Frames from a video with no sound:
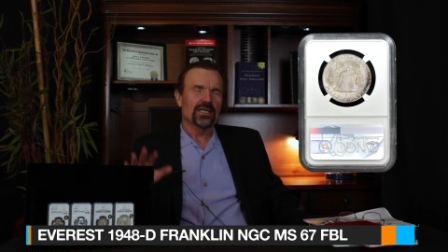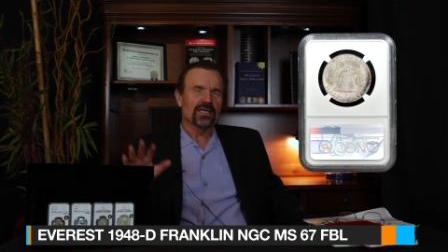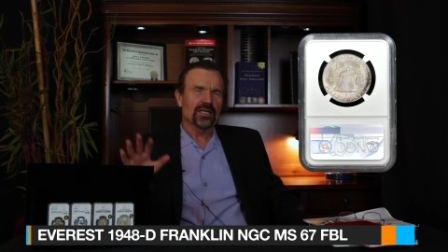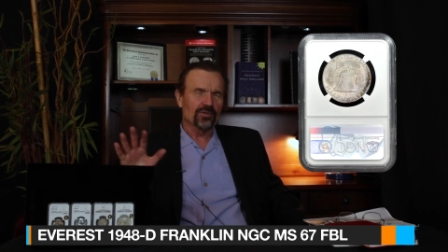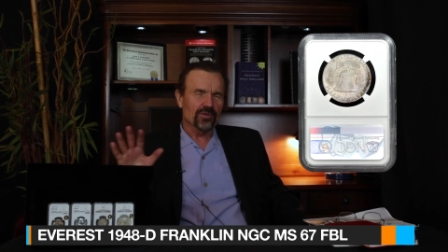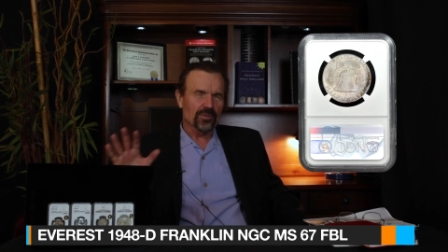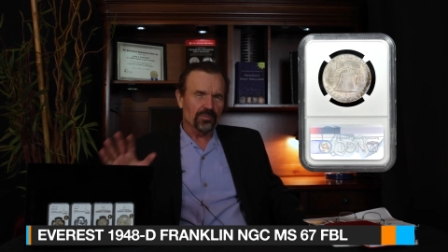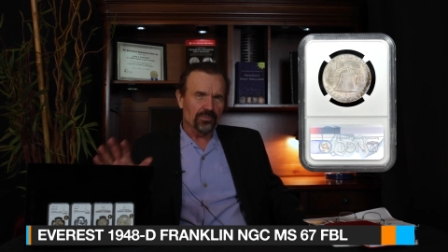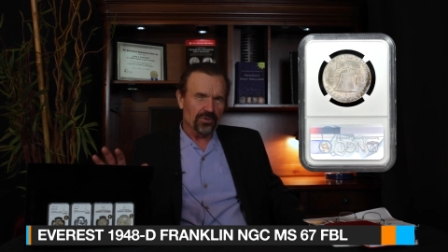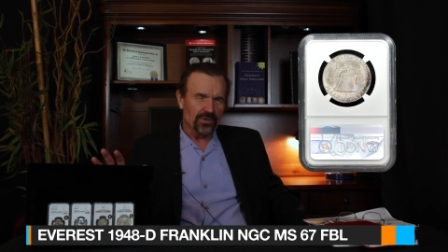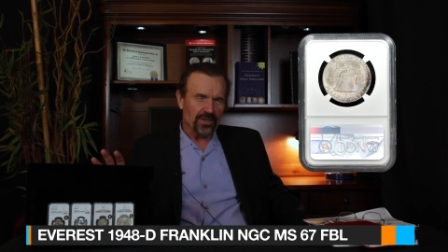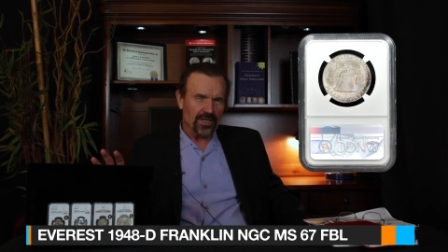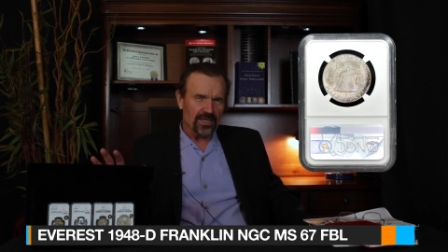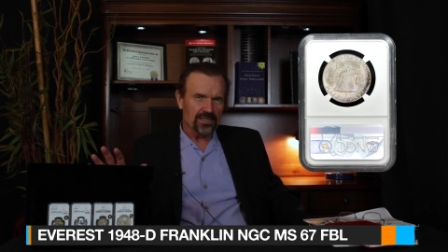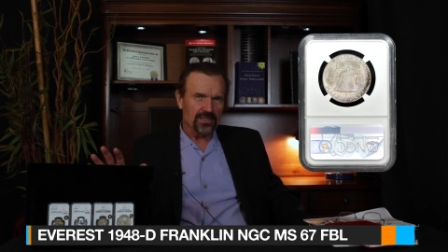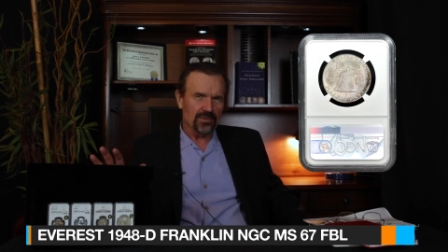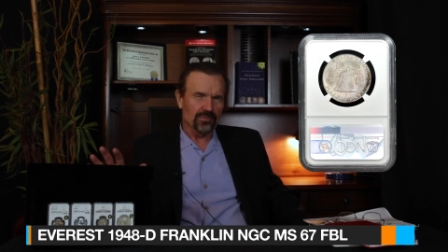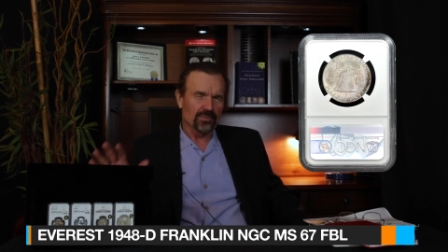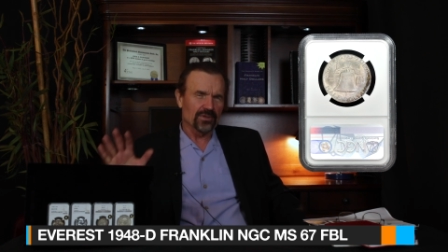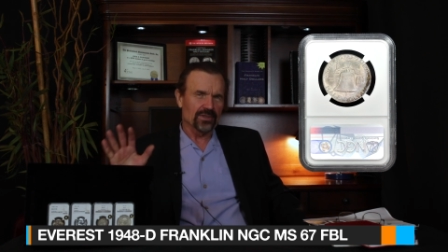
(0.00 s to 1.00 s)

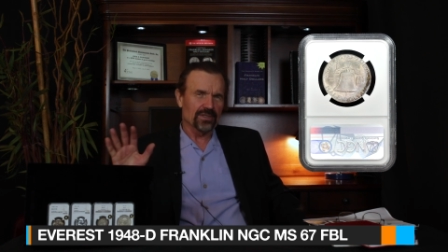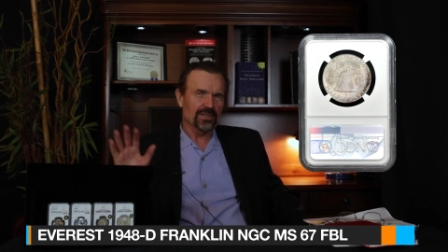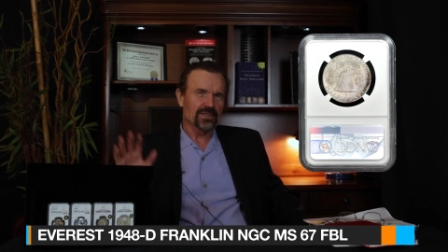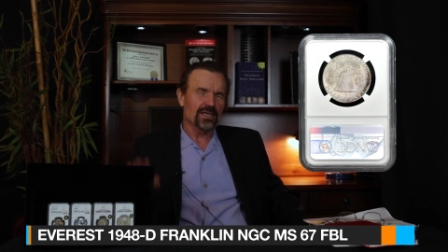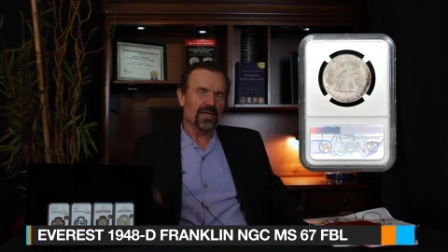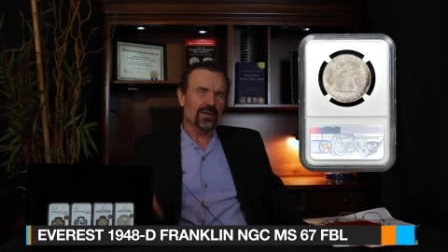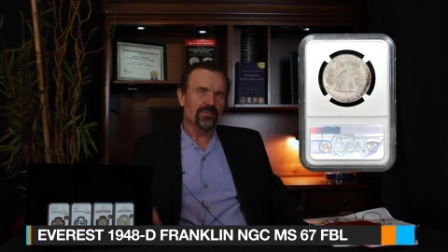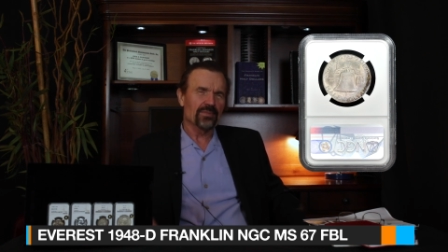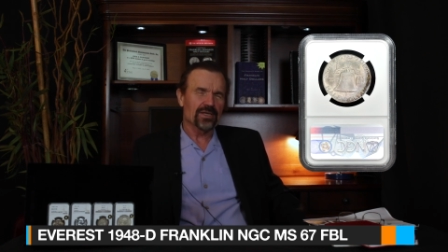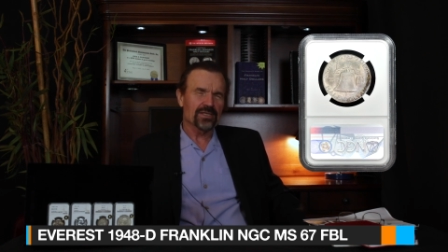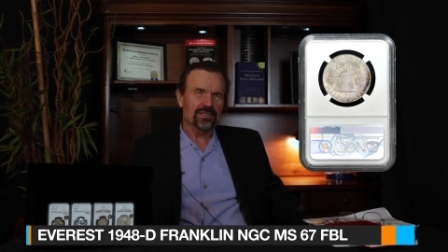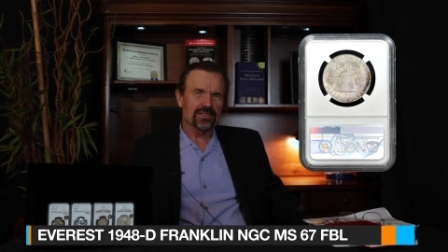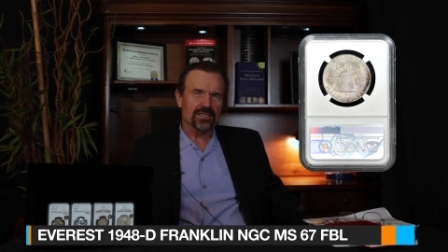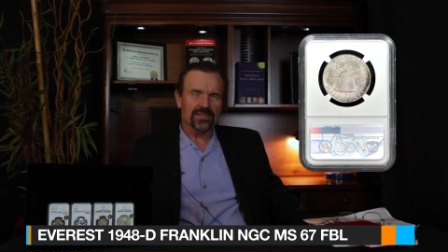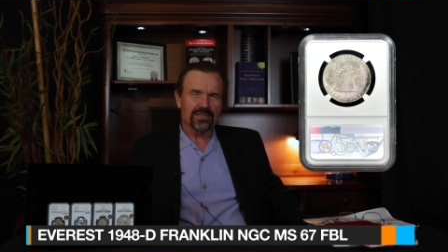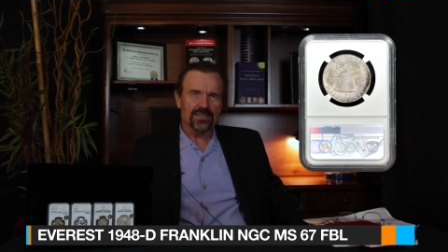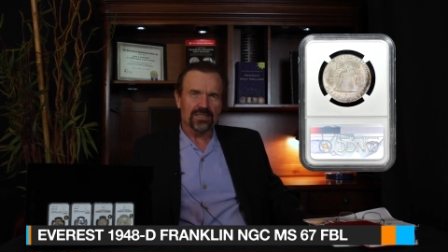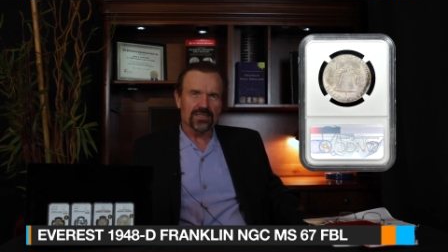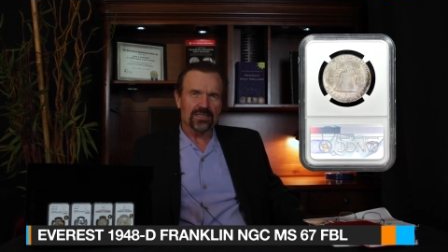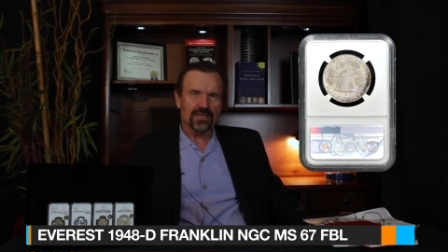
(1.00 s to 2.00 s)
irreplaceable in
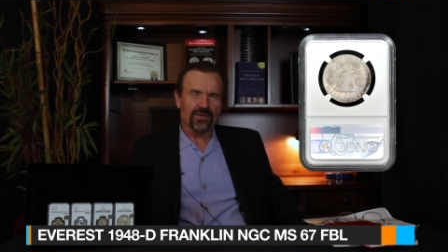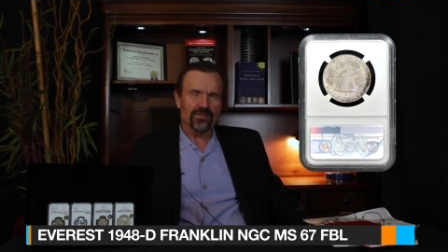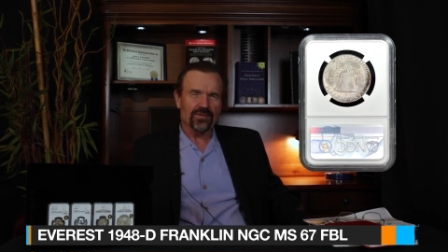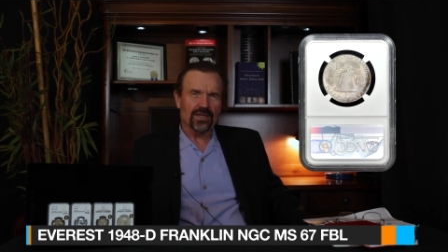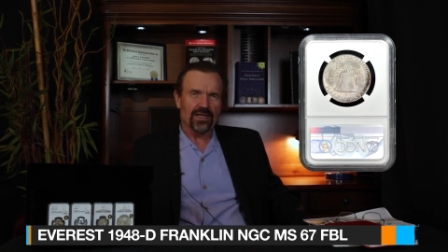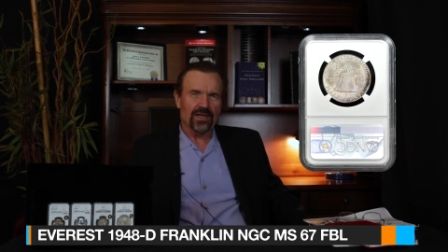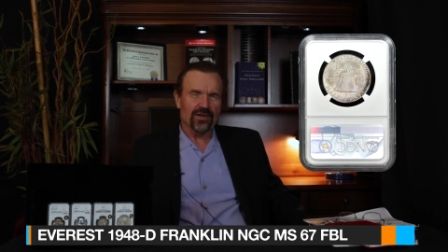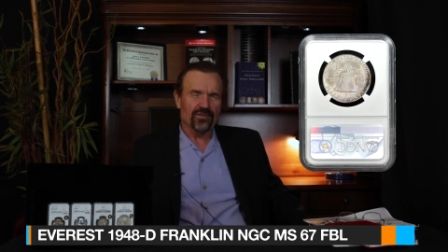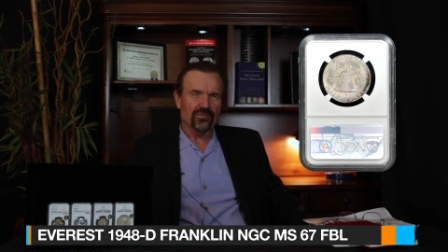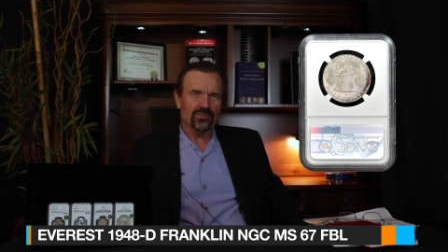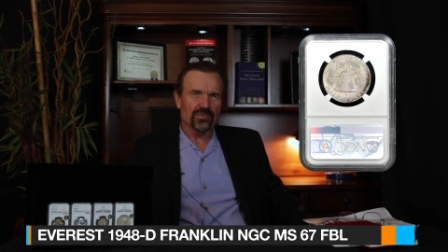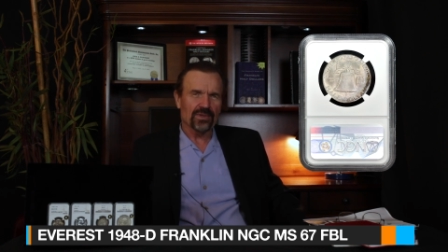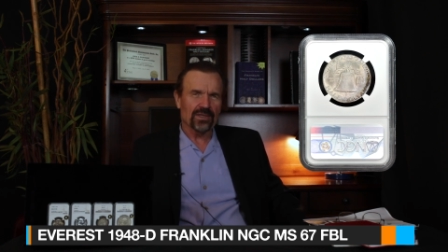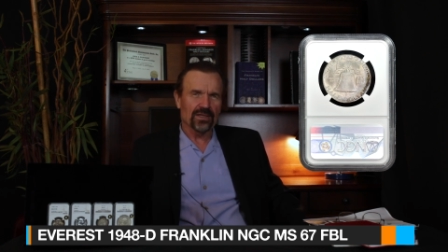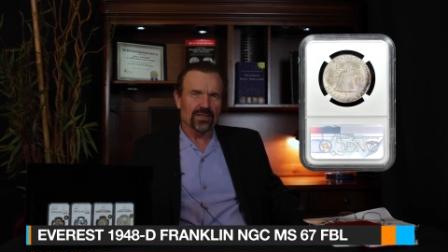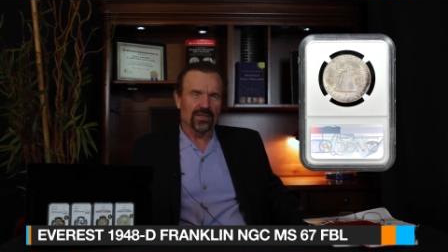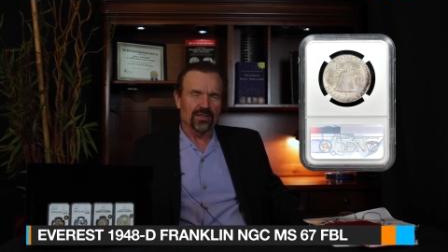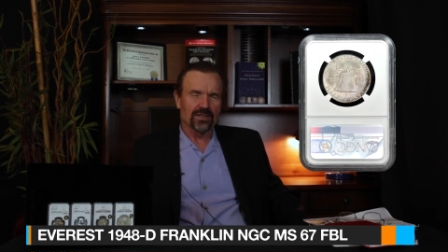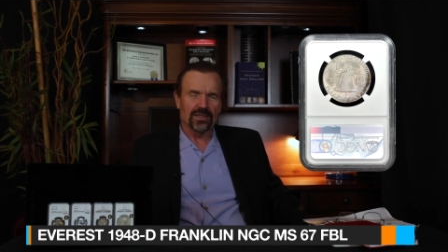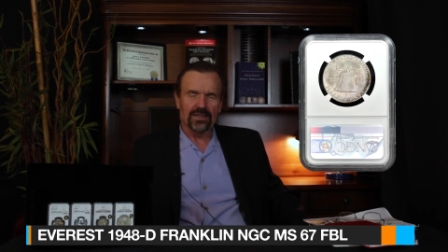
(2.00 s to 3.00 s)
MS67
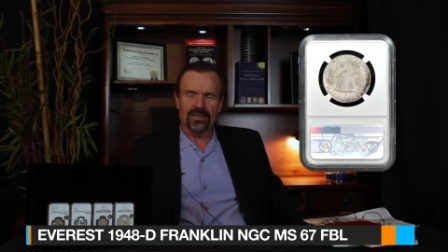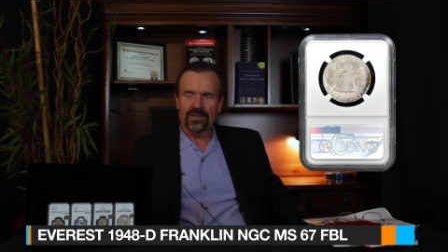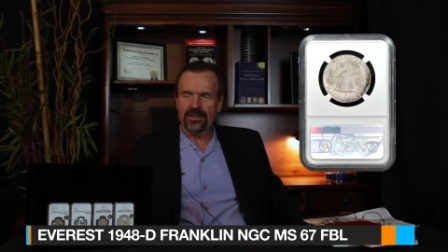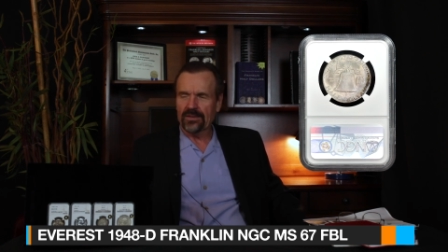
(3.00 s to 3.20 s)
FBL,